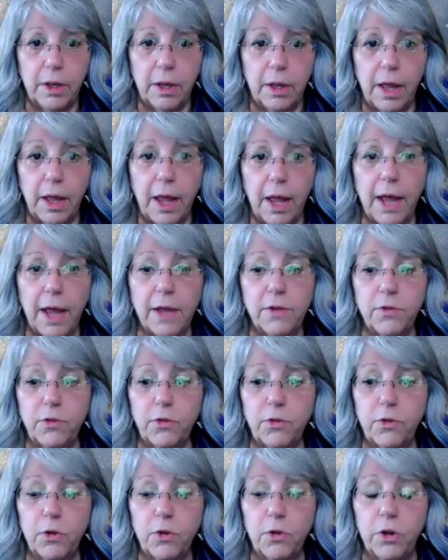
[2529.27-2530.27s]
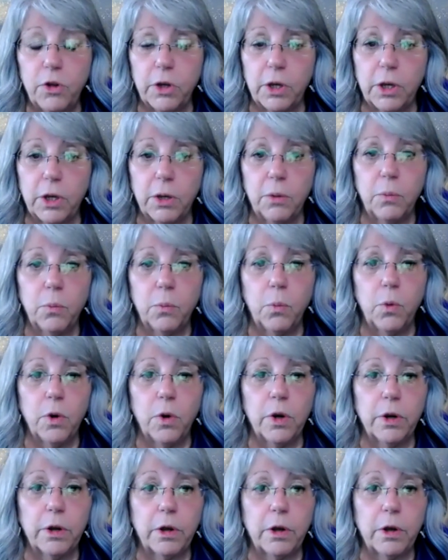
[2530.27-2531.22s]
mean to remove someone from your life.